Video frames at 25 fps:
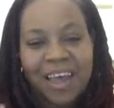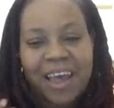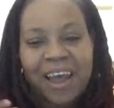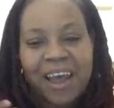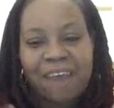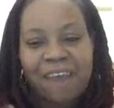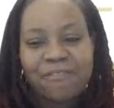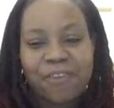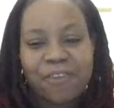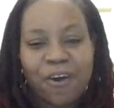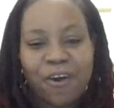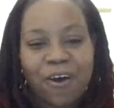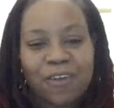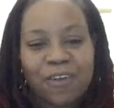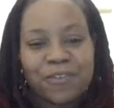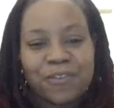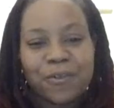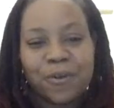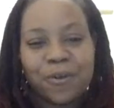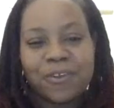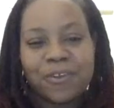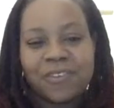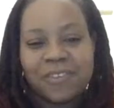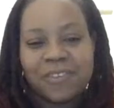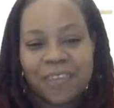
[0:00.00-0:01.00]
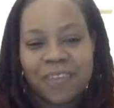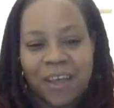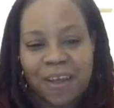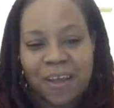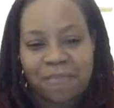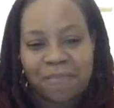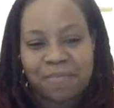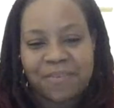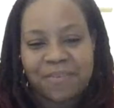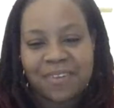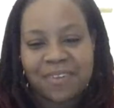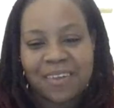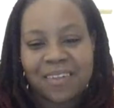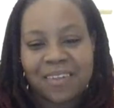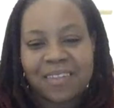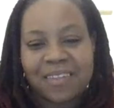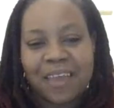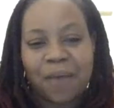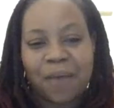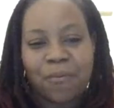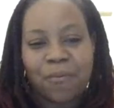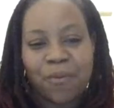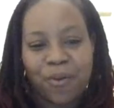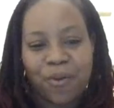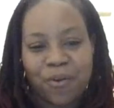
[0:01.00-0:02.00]
have to also accept
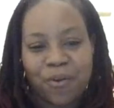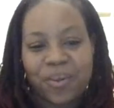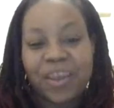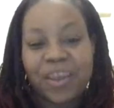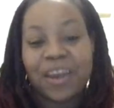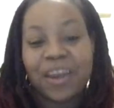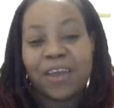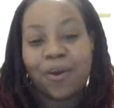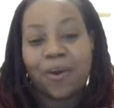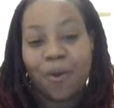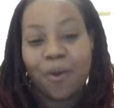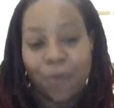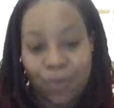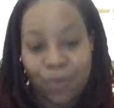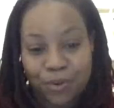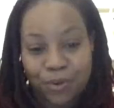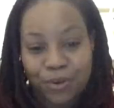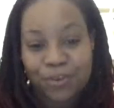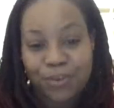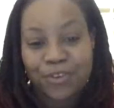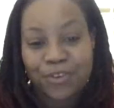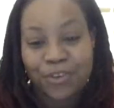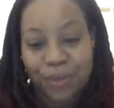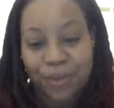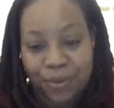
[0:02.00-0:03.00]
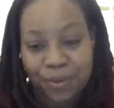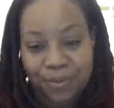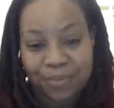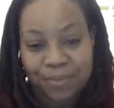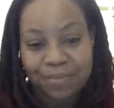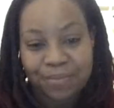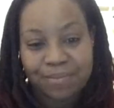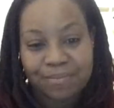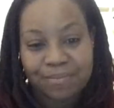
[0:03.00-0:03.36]
that we're getting older too.